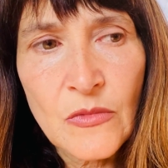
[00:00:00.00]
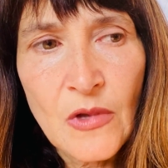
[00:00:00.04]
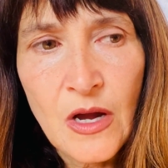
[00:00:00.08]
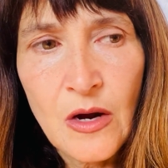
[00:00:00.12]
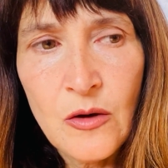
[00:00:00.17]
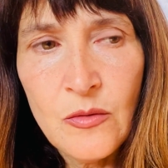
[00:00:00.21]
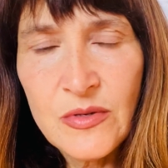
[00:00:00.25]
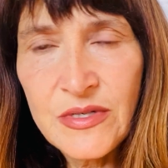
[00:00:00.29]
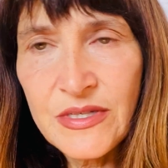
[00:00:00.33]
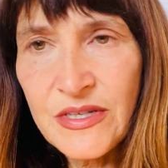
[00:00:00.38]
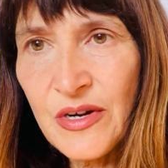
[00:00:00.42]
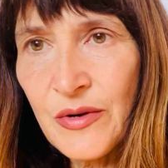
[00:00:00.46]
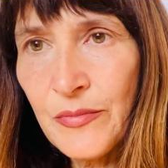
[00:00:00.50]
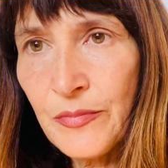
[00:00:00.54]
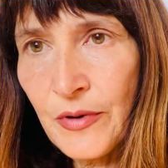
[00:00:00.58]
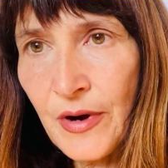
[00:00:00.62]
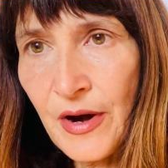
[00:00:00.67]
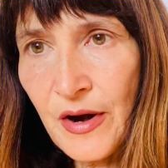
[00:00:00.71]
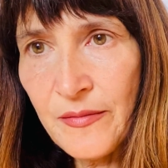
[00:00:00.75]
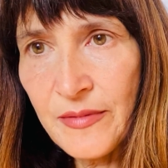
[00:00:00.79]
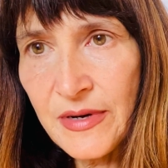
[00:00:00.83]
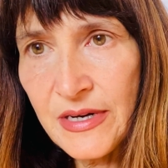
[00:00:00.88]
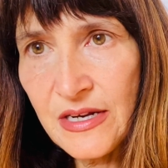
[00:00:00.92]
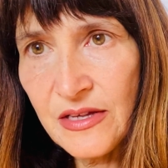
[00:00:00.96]
I was in a
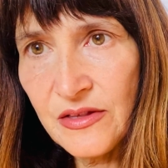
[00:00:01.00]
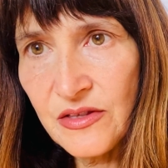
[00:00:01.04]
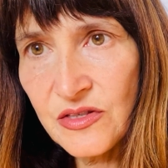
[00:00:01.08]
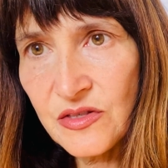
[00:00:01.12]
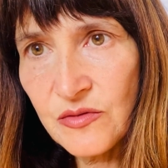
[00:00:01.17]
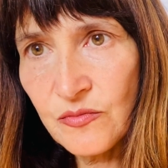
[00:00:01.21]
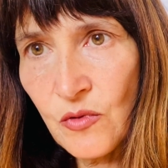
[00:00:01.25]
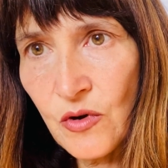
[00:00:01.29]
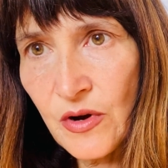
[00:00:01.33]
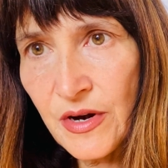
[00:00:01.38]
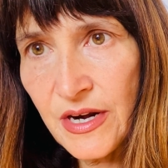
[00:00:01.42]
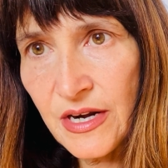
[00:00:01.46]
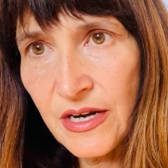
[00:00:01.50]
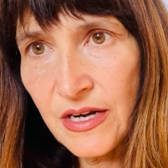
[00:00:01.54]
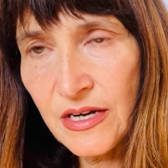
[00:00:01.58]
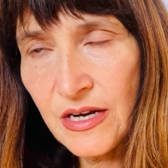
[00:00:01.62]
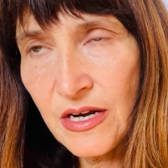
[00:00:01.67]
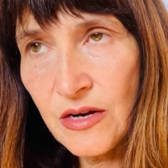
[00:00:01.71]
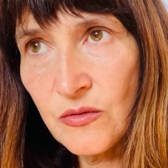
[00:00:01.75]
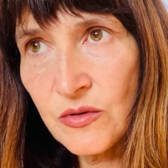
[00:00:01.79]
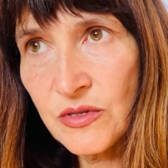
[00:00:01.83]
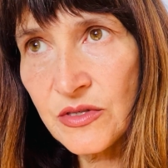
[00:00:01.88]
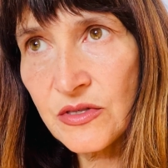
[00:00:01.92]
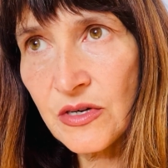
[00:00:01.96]
prayer meeting this morning and
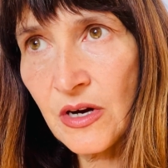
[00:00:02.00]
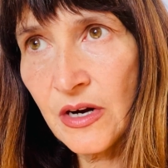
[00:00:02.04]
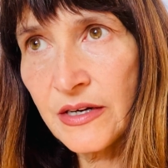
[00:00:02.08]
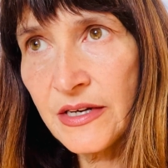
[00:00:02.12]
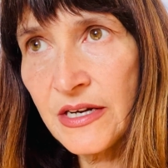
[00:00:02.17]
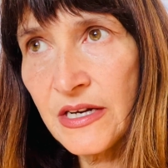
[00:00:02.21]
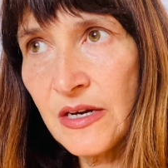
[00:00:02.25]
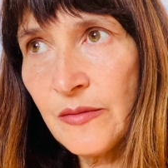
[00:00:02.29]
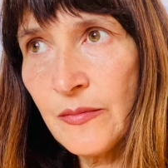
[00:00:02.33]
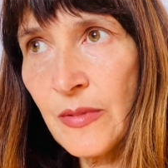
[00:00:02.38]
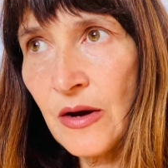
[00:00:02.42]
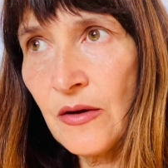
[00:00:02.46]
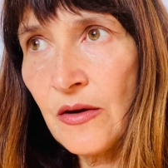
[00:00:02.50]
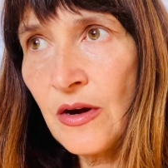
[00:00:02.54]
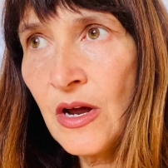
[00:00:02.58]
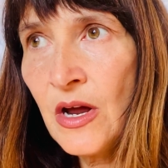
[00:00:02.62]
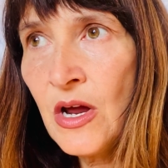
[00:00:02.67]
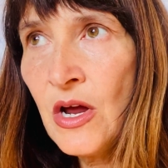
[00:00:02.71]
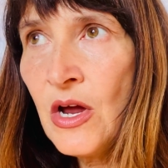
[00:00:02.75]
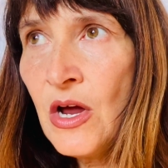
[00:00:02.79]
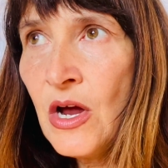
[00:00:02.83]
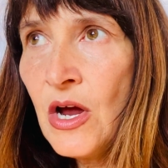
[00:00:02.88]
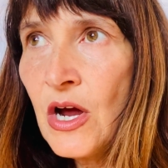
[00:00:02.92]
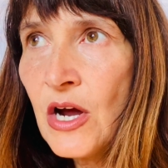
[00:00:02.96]
he was talking about
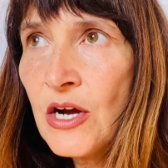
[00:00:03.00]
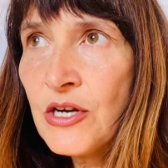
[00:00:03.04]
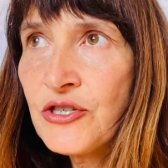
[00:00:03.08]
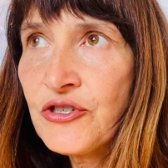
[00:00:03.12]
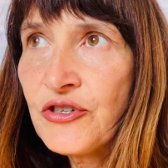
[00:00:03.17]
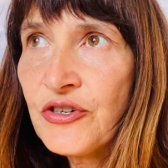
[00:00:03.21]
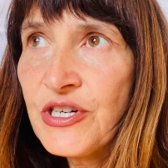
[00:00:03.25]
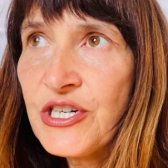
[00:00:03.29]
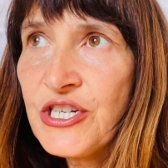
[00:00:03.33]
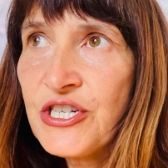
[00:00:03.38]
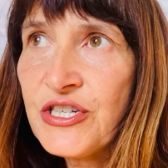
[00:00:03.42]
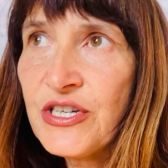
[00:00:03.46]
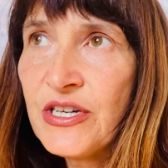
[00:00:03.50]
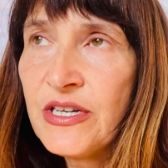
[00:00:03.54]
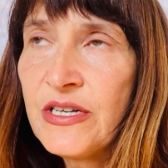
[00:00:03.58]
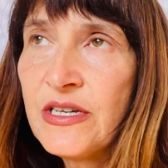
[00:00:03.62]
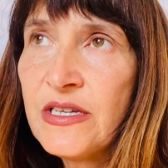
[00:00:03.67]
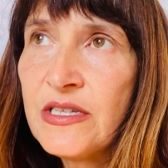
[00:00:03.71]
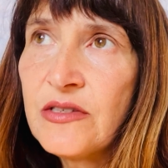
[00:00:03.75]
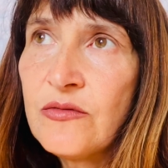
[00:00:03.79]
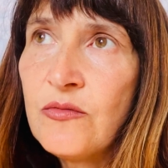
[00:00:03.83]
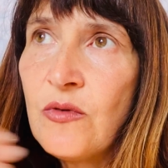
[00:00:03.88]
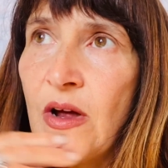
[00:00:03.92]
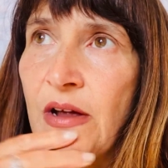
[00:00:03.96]
attrition
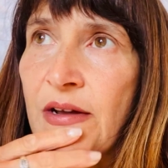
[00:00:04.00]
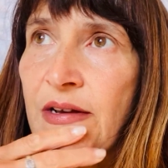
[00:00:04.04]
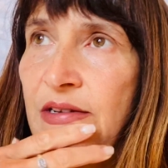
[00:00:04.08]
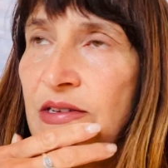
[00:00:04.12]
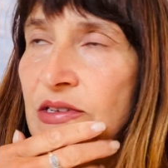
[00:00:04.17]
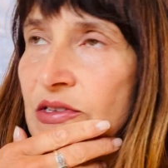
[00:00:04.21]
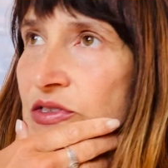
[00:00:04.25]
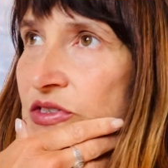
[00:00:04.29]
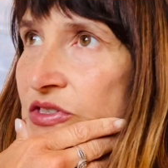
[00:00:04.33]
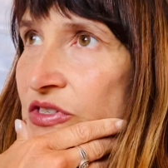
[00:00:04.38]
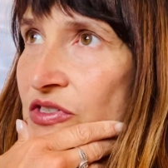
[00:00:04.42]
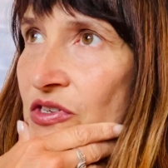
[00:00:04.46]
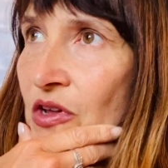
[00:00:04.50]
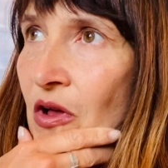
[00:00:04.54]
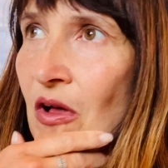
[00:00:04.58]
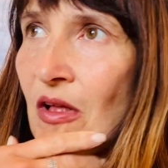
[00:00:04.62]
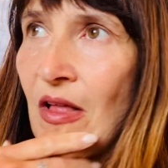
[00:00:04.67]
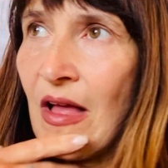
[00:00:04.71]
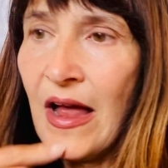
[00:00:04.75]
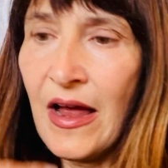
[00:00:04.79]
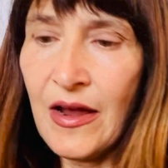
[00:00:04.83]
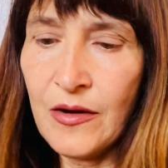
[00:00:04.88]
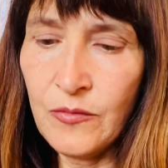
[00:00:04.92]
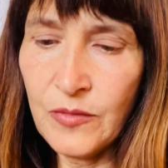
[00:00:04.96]
is what Saul
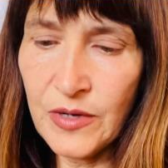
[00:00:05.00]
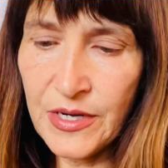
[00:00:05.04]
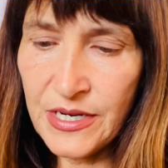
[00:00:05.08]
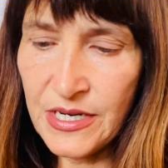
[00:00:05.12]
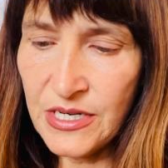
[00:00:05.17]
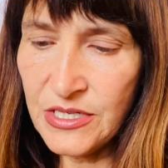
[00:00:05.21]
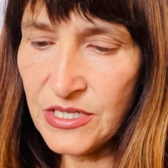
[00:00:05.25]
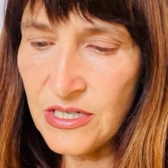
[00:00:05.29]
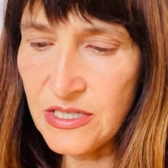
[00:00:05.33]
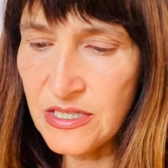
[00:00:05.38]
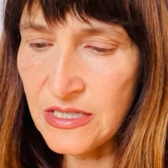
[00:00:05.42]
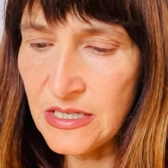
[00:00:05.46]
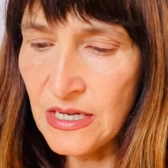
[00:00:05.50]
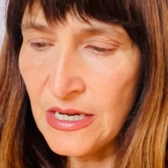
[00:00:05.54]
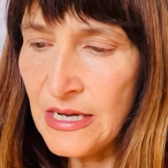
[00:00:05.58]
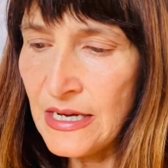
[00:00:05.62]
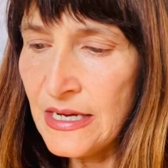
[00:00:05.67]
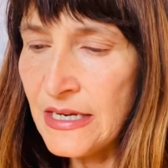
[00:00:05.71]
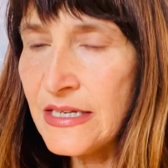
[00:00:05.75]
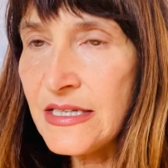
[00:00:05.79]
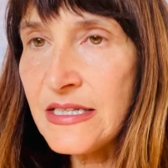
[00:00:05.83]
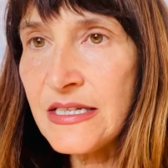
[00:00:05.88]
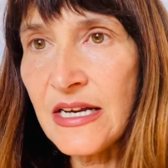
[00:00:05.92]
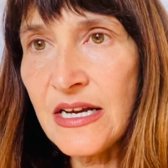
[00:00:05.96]
had. He just
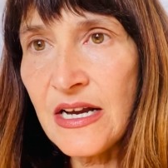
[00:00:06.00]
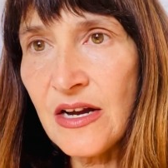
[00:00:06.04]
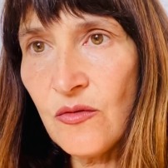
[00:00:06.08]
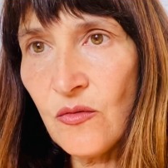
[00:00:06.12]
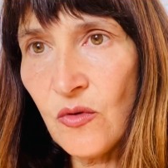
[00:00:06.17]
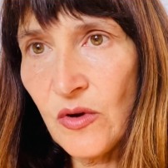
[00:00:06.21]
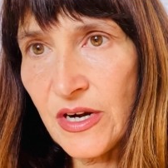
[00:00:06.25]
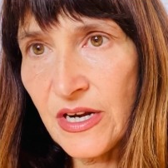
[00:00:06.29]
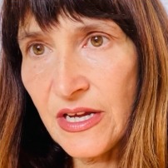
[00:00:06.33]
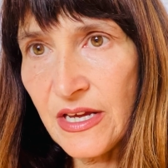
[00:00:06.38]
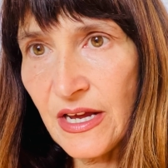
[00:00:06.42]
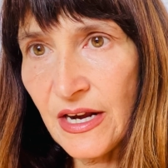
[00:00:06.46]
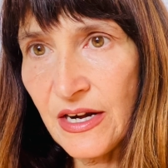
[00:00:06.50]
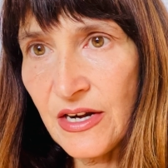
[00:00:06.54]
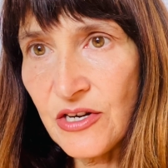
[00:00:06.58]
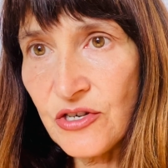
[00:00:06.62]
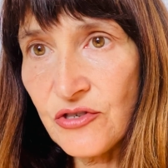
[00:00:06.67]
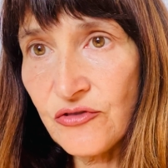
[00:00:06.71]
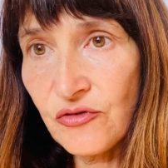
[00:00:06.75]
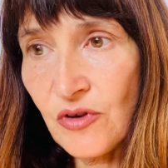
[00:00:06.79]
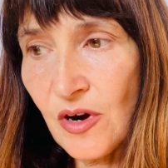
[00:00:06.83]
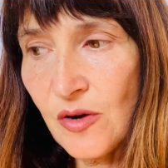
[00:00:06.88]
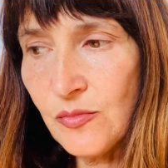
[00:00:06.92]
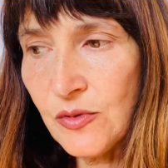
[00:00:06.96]
didn't want to get in
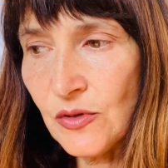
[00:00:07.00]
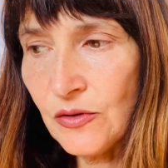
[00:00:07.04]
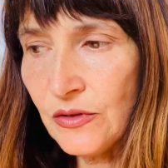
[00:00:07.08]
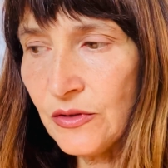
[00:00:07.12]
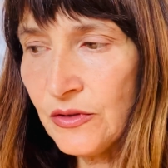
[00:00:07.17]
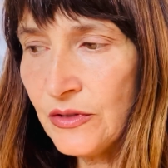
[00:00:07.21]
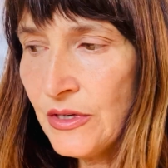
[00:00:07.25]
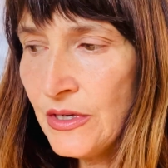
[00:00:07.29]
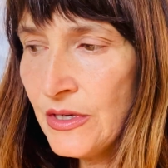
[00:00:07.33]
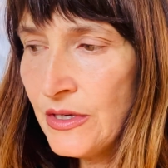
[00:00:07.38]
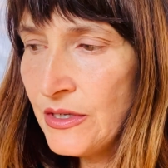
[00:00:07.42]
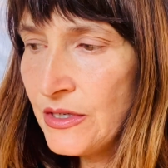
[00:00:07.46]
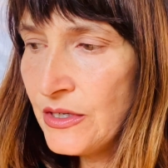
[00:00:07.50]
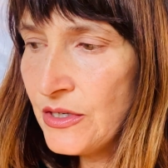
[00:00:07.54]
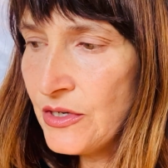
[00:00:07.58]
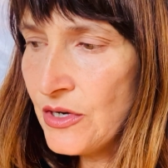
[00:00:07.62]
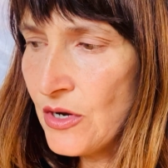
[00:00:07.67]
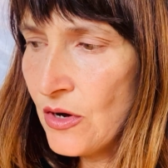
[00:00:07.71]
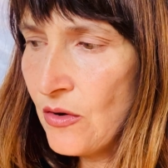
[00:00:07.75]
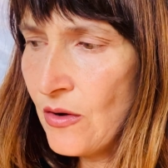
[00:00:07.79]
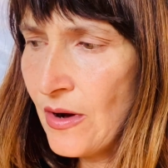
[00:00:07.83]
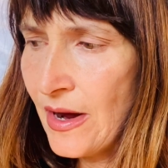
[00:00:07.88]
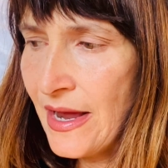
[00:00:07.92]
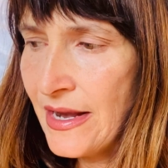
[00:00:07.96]
trouble, you
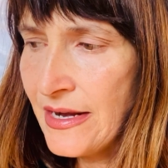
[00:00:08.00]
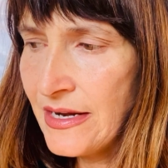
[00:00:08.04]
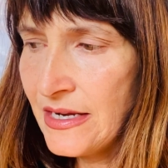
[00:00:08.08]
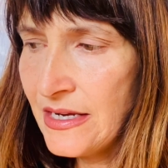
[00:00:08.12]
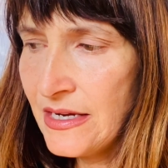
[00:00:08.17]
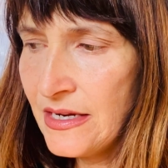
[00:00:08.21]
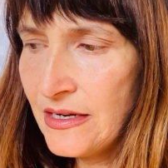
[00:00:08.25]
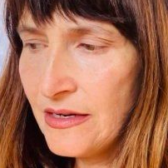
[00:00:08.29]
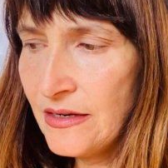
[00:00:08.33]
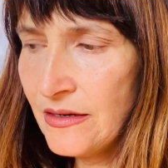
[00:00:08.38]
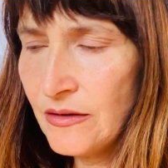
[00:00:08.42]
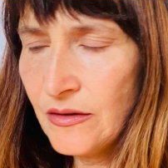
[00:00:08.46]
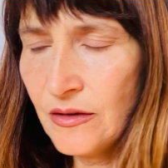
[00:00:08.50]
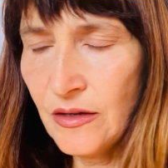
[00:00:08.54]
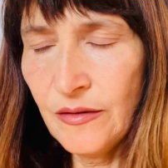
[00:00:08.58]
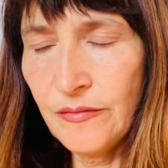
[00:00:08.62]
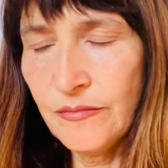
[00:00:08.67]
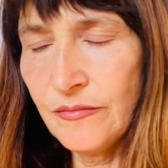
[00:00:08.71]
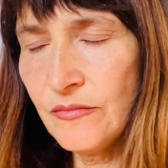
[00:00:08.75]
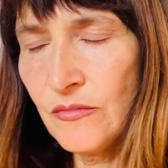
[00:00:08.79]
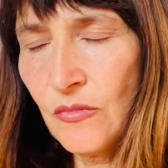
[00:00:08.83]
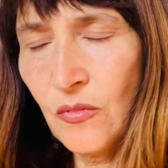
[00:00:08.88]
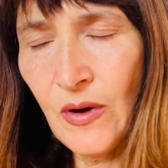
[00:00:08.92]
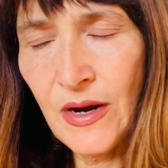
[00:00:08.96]
know, and he
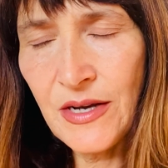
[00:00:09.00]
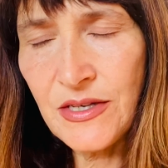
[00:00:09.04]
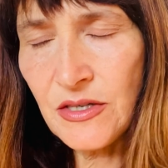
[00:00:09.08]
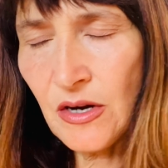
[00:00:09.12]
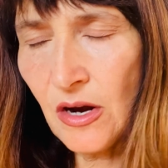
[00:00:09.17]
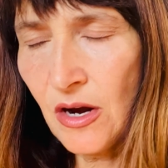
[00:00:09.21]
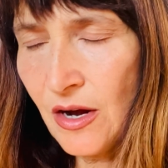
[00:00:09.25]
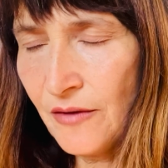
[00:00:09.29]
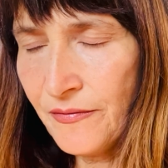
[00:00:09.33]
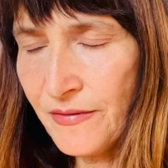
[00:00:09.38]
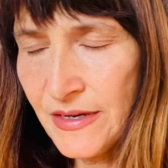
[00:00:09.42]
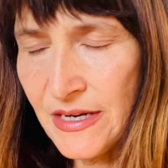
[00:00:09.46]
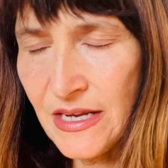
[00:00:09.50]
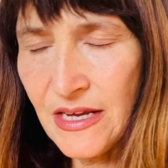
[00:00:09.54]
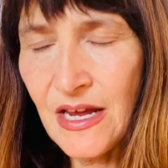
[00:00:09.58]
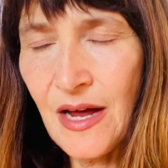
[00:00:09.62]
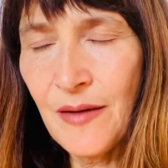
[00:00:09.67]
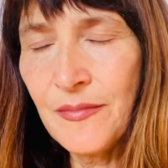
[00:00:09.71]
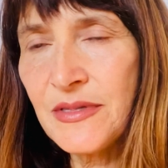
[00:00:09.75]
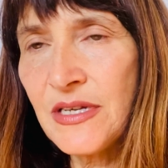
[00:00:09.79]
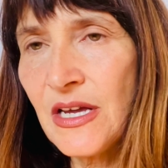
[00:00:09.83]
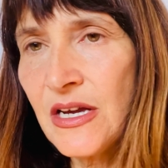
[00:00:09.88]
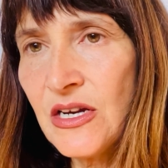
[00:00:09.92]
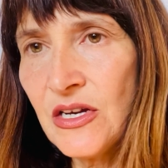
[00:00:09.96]
um, went off and he
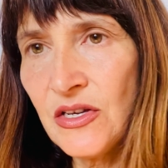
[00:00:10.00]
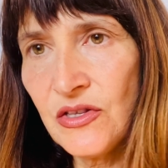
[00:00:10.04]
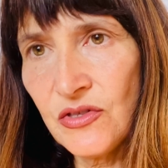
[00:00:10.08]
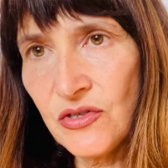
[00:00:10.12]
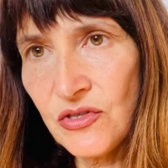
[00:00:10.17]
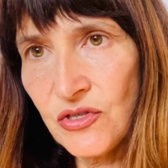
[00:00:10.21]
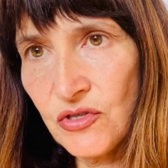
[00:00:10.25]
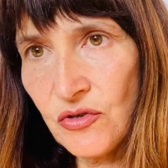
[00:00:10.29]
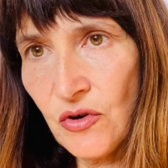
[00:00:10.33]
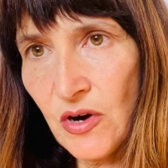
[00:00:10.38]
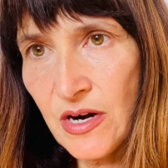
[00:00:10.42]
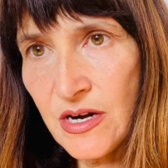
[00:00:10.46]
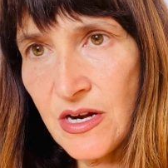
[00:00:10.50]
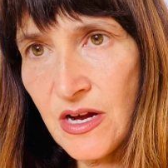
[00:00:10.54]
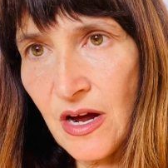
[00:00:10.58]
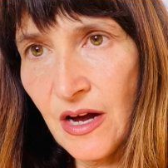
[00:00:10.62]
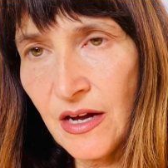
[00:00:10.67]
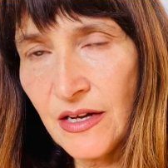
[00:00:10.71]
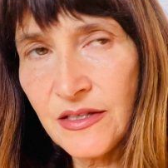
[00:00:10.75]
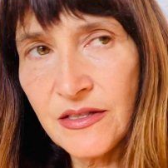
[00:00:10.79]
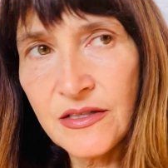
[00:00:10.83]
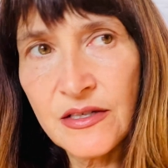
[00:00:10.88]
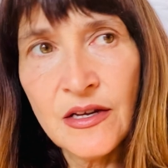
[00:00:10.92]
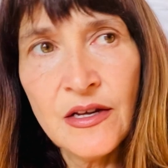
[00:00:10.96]
kept taking the
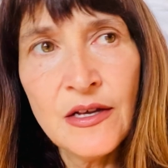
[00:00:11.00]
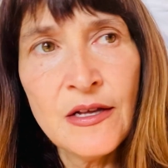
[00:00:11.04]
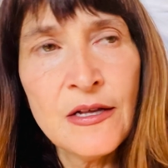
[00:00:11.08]
shortcut.